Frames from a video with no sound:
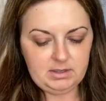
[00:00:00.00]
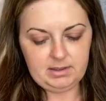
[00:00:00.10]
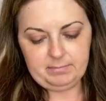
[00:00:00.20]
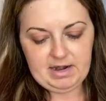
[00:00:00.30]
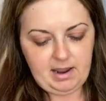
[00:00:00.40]

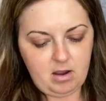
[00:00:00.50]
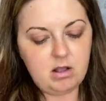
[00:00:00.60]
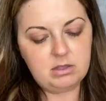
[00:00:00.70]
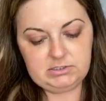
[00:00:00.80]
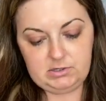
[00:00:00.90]
But I
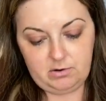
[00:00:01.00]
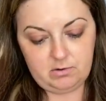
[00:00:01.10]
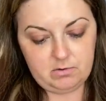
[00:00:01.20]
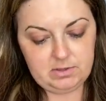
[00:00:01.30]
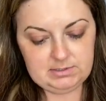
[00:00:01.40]

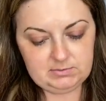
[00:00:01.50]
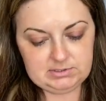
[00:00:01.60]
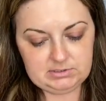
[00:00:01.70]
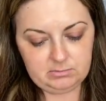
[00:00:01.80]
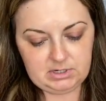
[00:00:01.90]
also, this
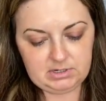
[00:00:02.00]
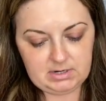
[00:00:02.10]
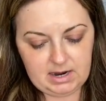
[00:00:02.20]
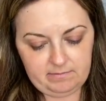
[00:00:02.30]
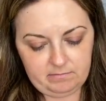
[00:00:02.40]
one's the one
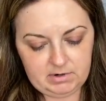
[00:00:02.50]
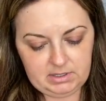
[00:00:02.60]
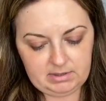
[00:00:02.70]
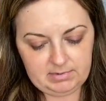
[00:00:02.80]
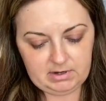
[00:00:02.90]
I've
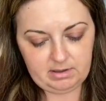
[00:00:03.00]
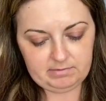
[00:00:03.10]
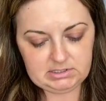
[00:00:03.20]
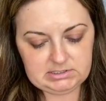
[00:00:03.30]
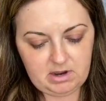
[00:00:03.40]
really been
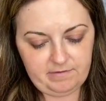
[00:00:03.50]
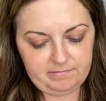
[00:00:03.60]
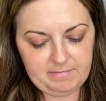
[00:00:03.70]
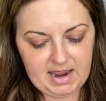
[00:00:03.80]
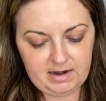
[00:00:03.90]
loving. Soft
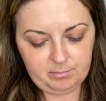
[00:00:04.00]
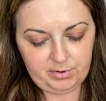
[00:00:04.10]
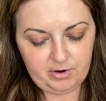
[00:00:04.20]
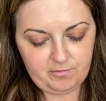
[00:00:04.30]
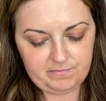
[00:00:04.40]
Matte
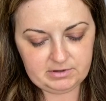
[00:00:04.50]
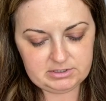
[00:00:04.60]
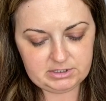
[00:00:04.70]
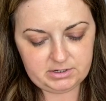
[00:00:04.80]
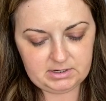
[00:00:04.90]
Pro
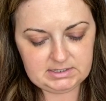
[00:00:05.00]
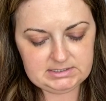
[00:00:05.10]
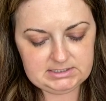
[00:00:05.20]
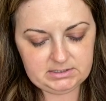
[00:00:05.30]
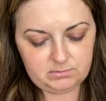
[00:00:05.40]
Filter
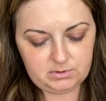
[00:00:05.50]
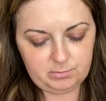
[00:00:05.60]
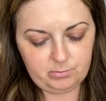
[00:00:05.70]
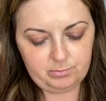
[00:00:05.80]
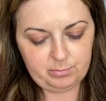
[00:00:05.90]
Instant
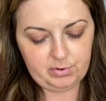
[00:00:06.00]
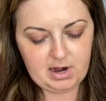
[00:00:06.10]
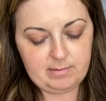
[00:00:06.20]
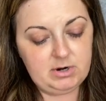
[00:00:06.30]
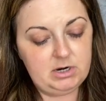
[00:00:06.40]

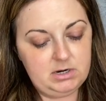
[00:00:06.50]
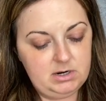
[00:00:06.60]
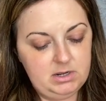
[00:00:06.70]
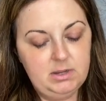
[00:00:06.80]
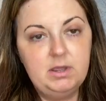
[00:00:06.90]
Primer
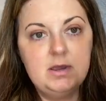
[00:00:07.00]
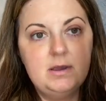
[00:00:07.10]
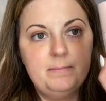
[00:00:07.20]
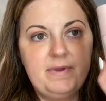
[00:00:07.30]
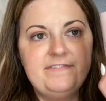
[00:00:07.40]

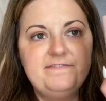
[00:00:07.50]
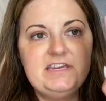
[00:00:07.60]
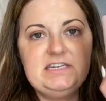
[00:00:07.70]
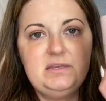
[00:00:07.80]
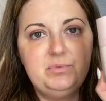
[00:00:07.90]
by
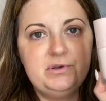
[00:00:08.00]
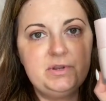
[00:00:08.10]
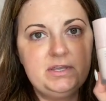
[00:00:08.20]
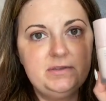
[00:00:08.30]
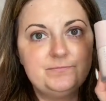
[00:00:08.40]
Fenty
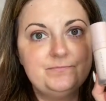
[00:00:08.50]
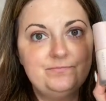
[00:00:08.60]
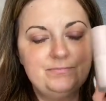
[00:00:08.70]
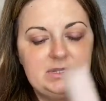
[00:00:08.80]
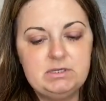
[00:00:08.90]
Beauty.
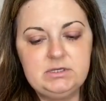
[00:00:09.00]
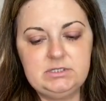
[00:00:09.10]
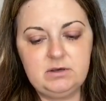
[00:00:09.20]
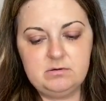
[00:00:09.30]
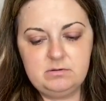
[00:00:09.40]

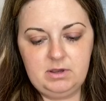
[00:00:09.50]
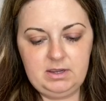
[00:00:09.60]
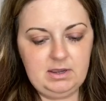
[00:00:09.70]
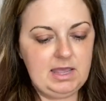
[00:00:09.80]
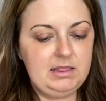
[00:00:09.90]
So
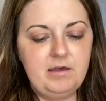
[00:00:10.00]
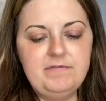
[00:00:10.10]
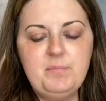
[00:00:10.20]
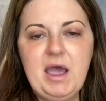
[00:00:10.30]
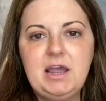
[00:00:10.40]
I love the
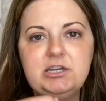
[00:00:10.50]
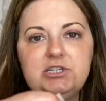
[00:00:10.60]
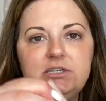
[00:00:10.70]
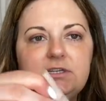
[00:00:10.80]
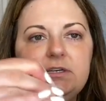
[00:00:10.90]

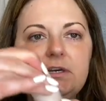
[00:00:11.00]
packaging.